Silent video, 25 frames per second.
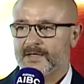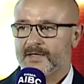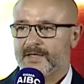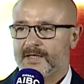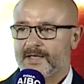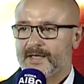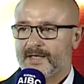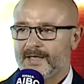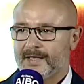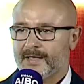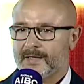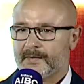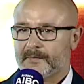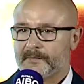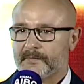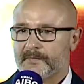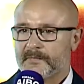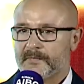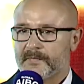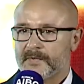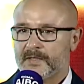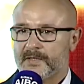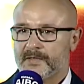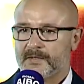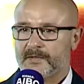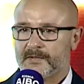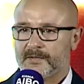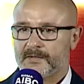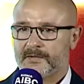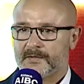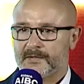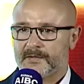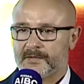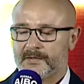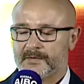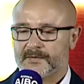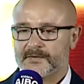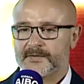
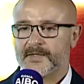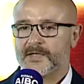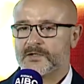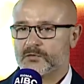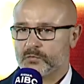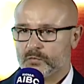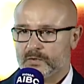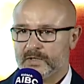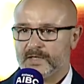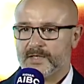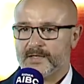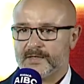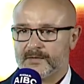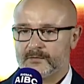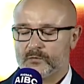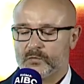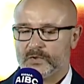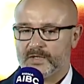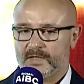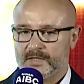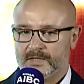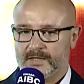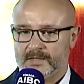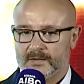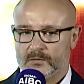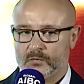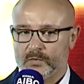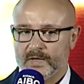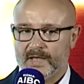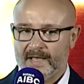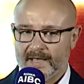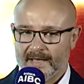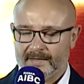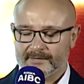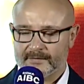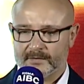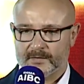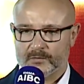that we
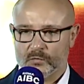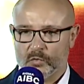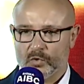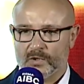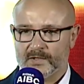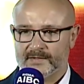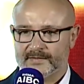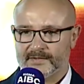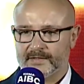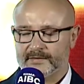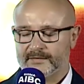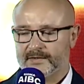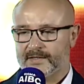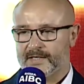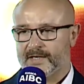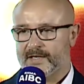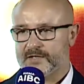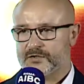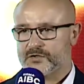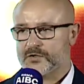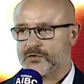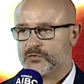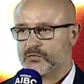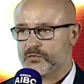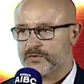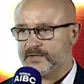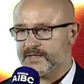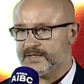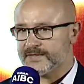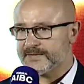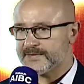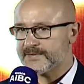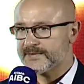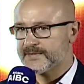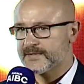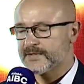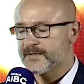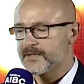had in Malta in relation to
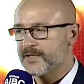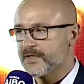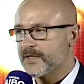this.